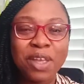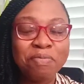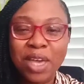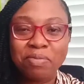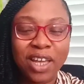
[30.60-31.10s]

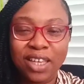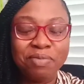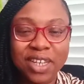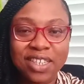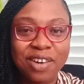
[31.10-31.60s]
make my
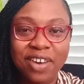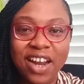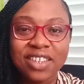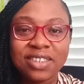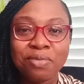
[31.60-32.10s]
cake batter
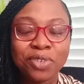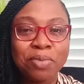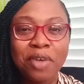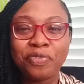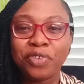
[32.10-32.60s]
rise. So
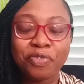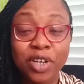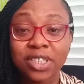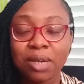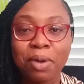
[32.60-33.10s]
the
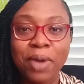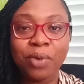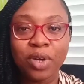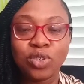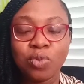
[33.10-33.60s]
first thing my
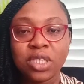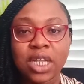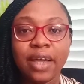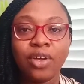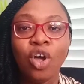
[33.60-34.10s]
mind went to was
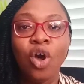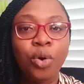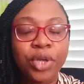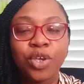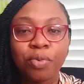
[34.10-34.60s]
like,
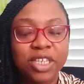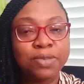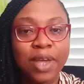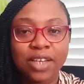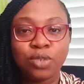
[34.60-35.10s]
okay, your
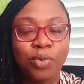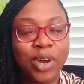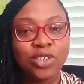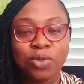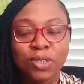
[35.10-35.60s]
recipe has to be
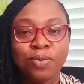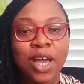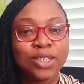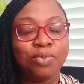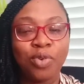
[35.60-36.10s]
right, your recipe
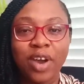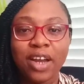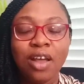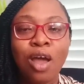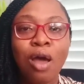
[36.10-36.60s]
has to be
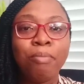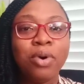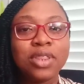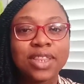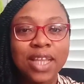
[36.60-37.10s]
right.
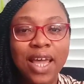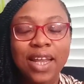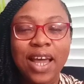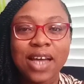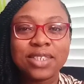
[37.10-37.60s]
But
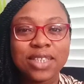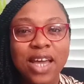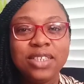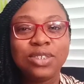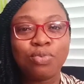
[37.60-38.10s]
then
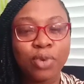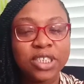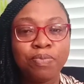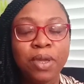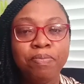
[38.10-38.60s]
aside
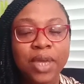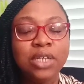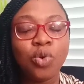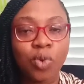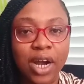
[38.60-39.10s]
recipe
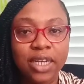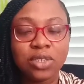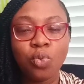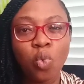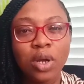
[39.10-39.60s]
being right,
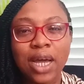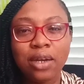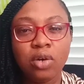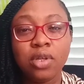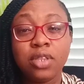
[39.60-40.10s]
what are
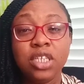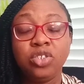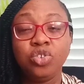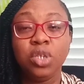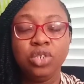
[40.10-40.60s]
the other
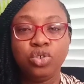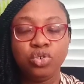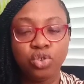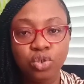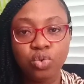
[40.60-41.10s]
things you need to
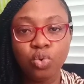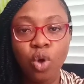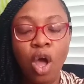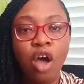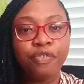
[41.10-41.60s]

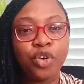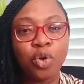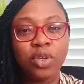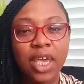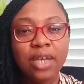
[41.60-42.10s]
do for
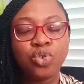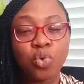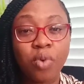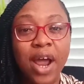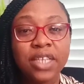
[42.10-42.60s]
your cake to
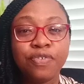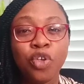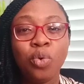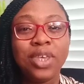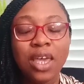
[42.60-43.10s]
rise, for
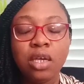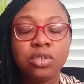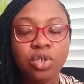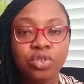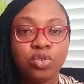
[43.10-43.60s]
your cake
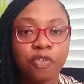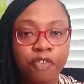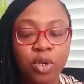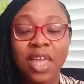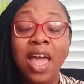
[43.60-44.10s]
not to
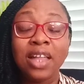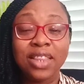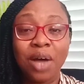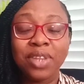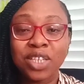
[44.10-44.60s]
fail?
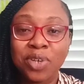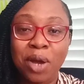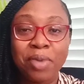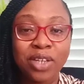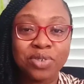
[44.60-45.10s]
Now that's what
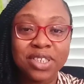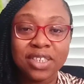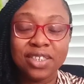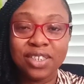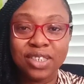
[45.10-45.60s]
I'll be
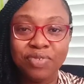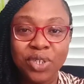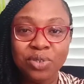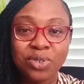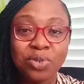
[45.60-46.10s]
addressing in this
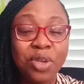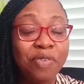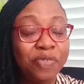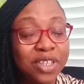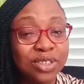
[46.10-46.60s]
video. So
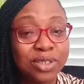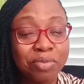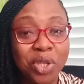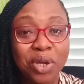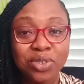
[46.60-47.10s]
if this is
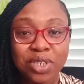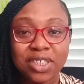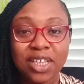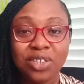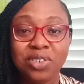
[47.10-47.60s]
something you're
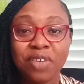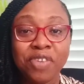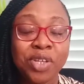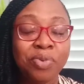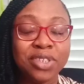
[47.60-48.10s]
interested in, you
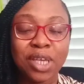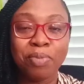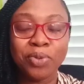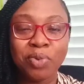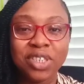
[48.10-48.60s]
definitely want to
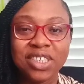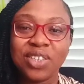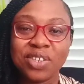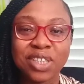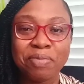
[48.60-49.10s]
keep on watching
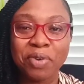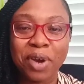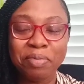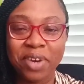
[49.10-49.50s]
because I'll be right